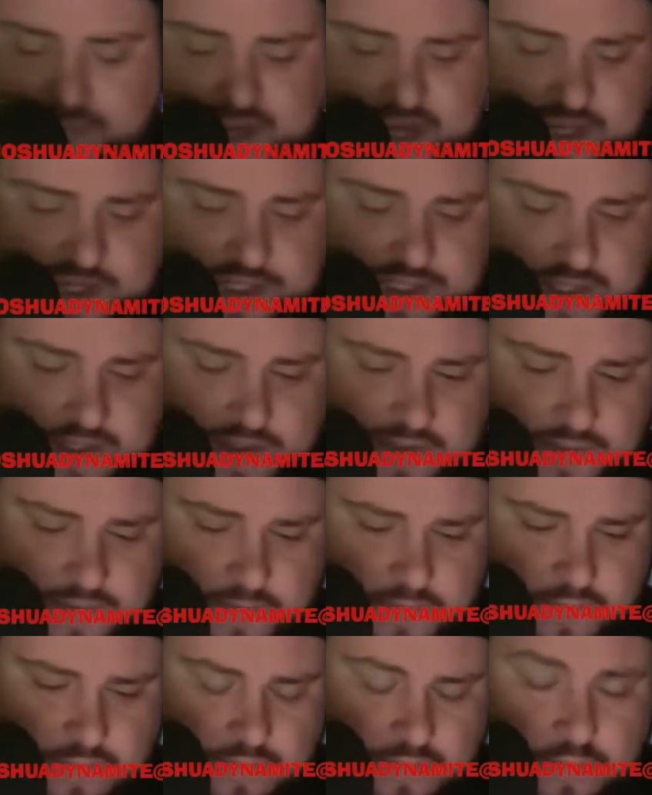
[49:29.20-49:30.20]
kitchen,
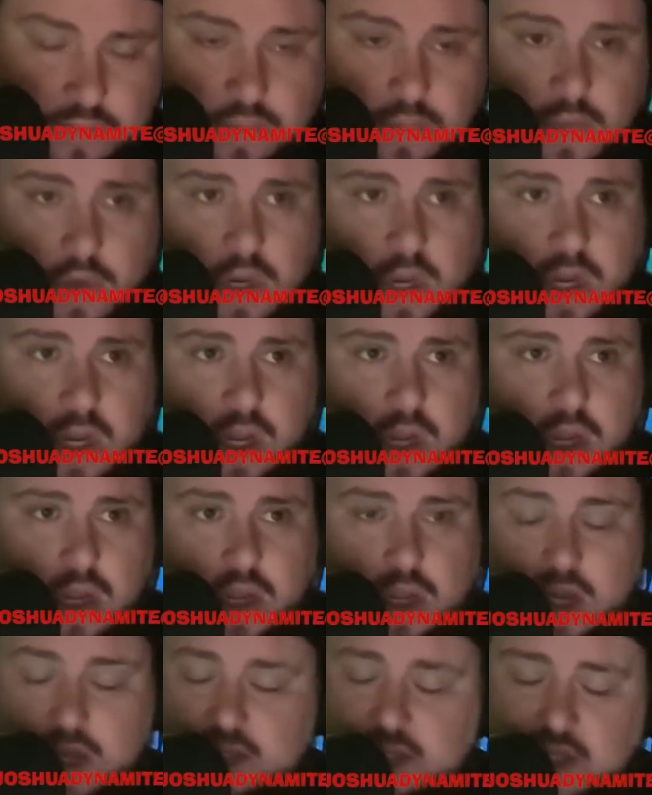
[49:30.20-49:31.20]

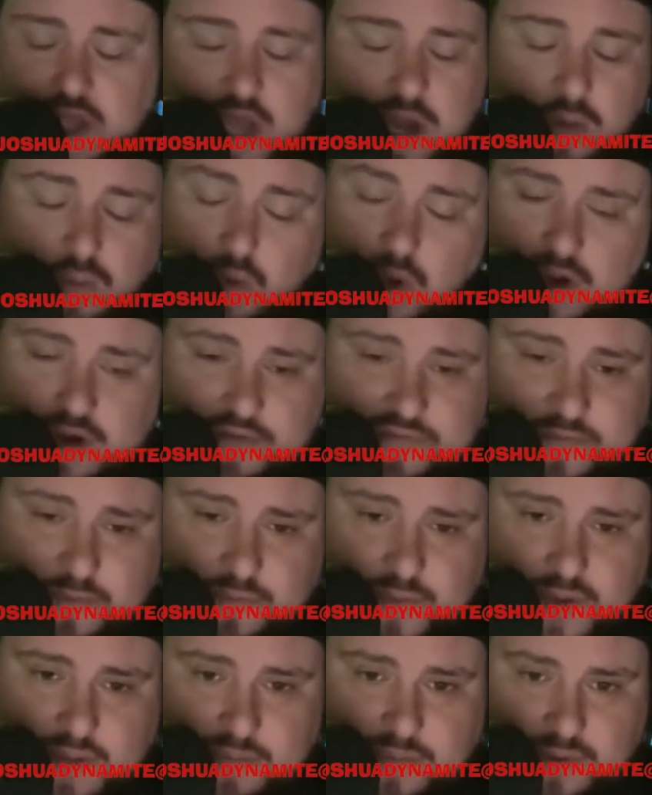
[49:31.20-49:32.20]
there's a lot of wonderful
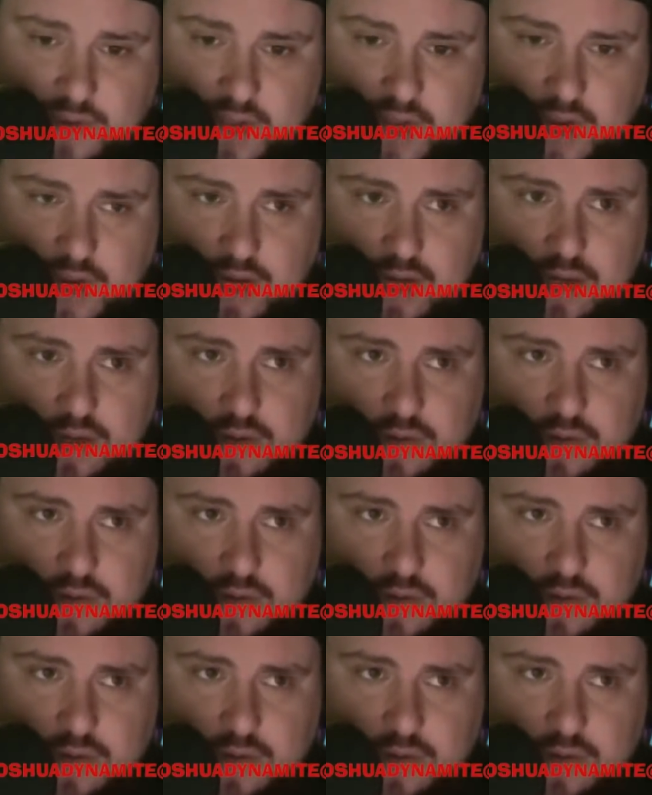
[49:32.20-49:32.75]
people there